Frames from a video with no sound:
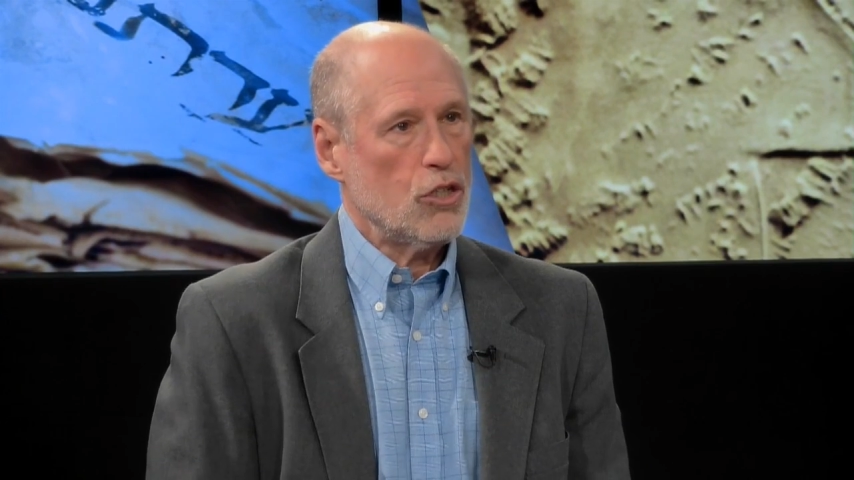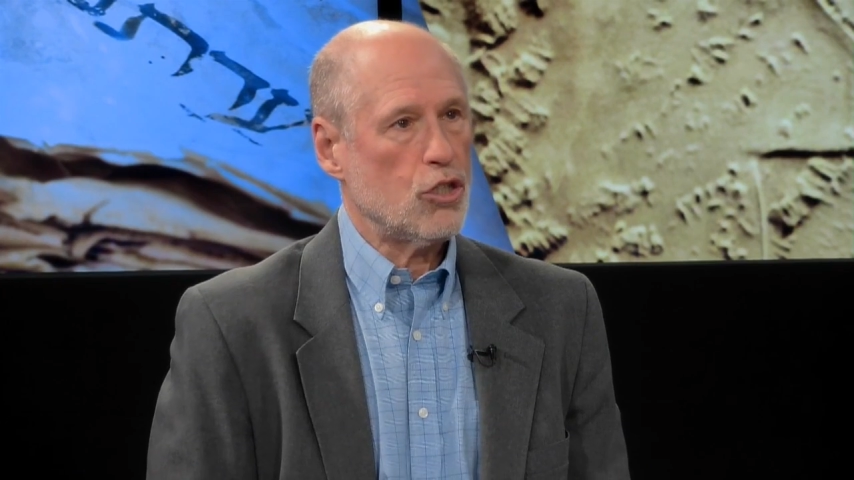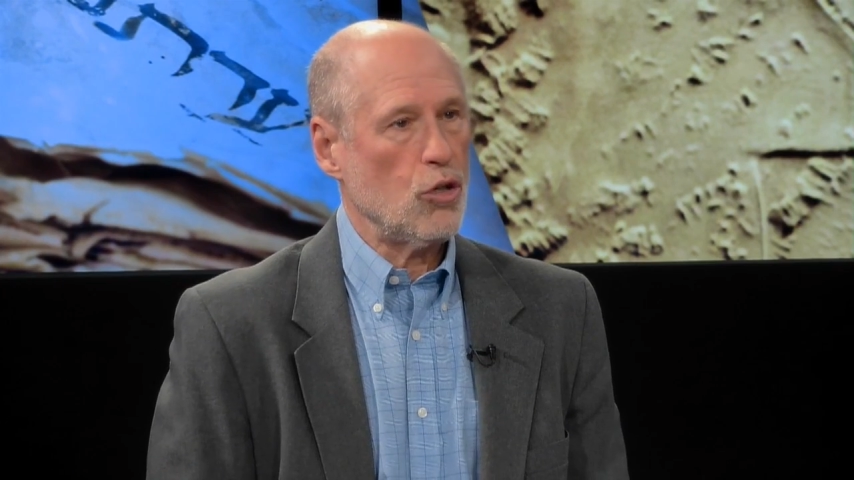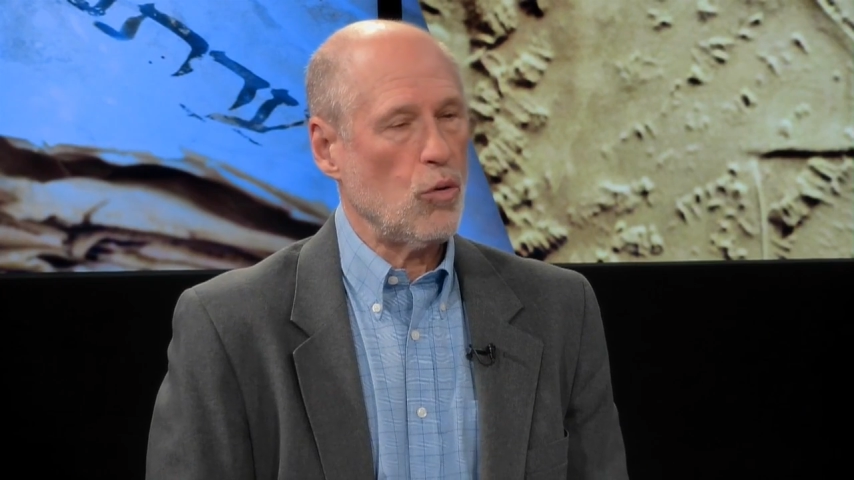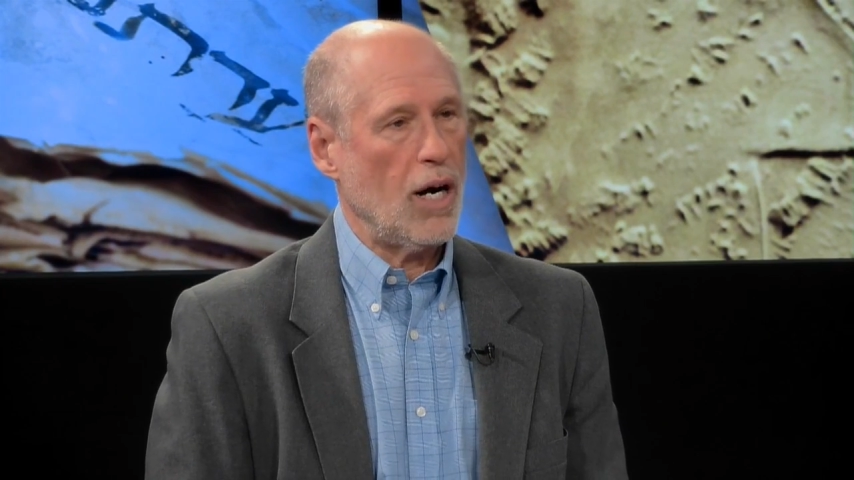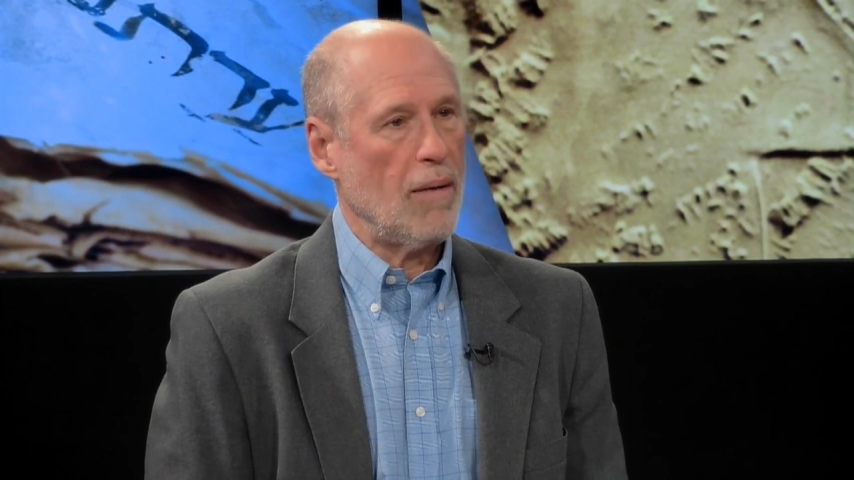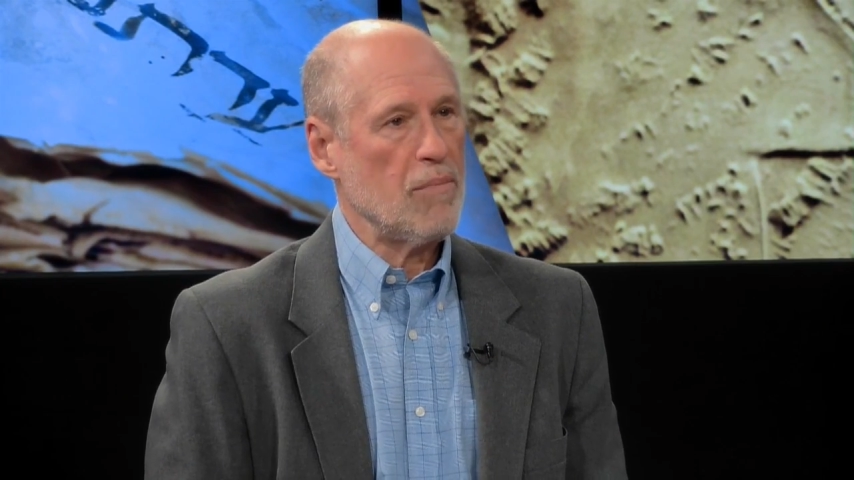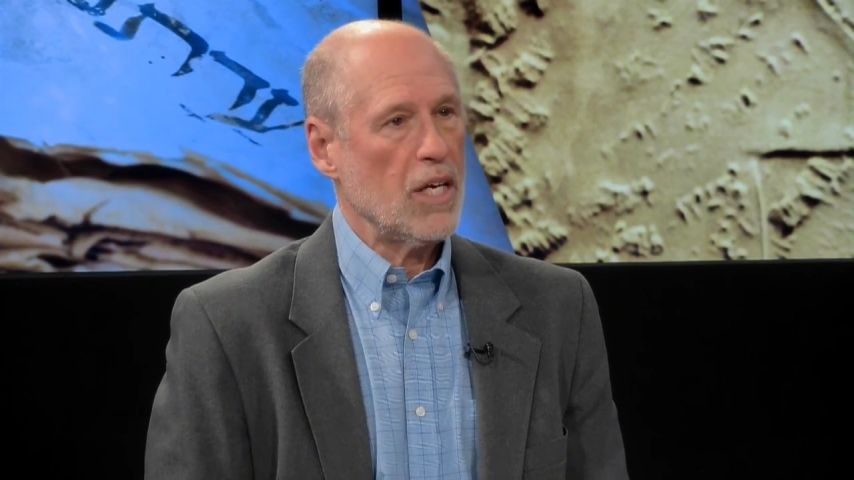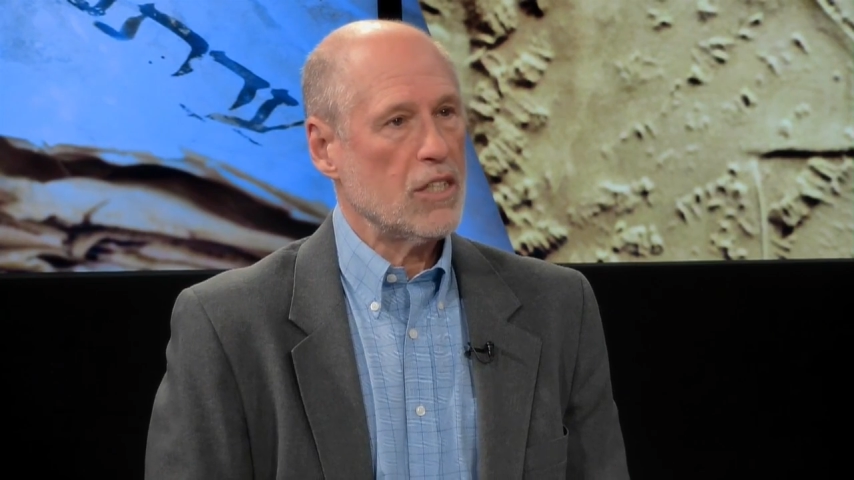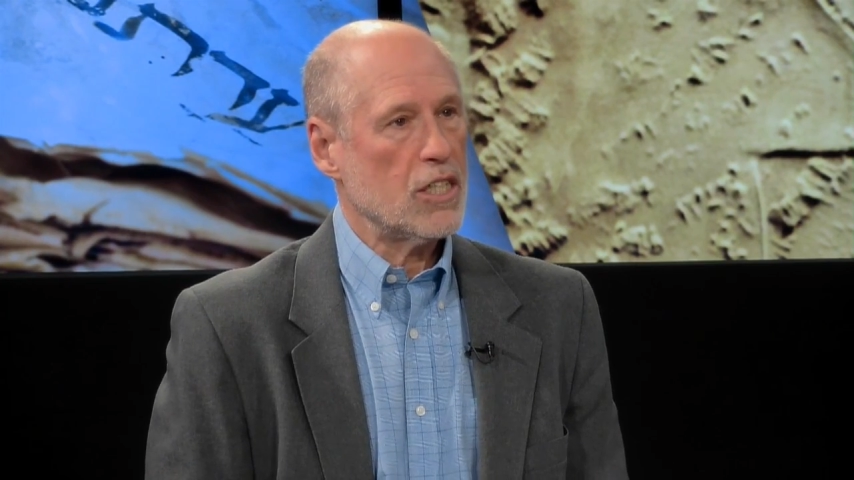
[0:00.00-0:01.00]
to, um,
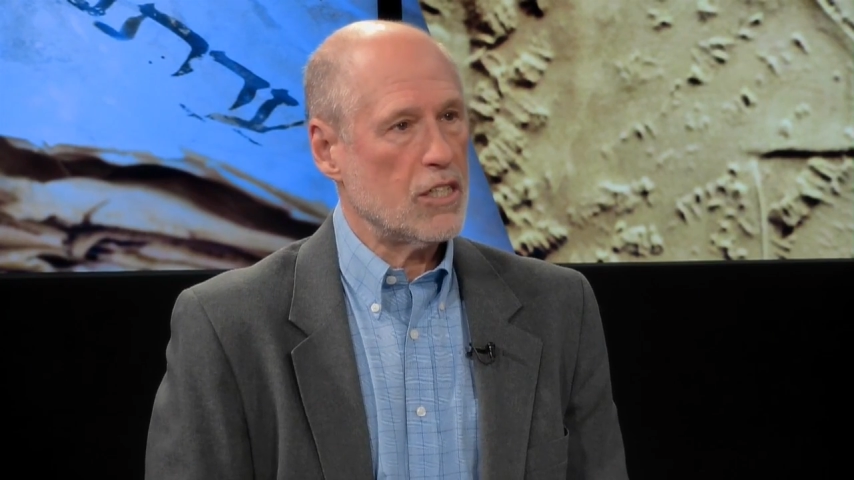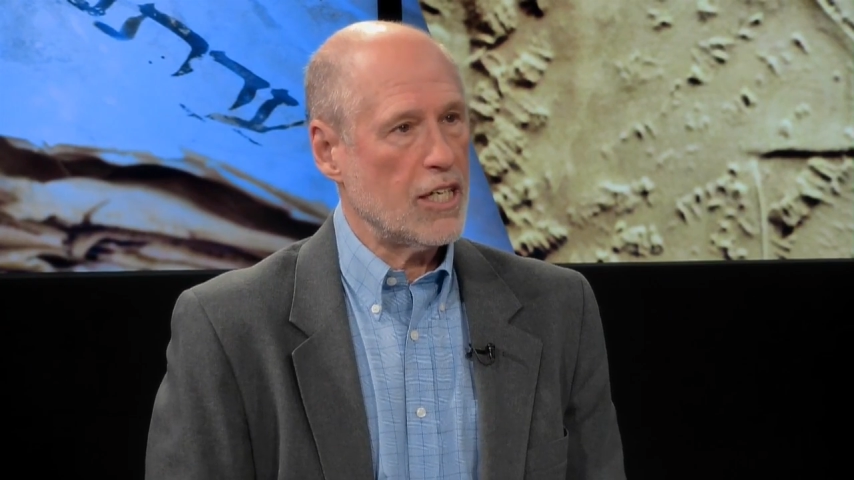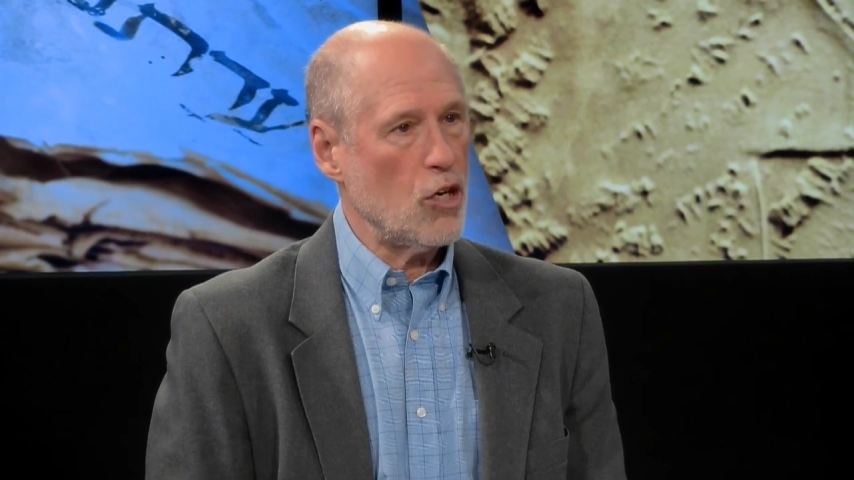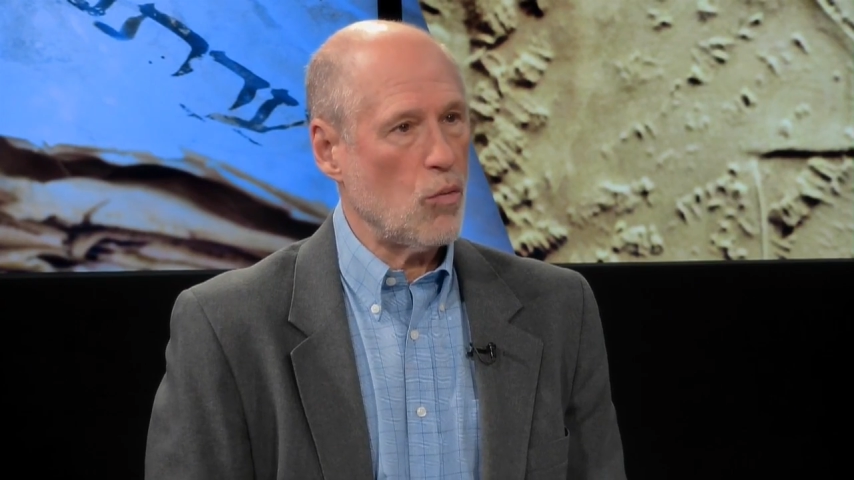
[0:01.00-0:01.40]
to deal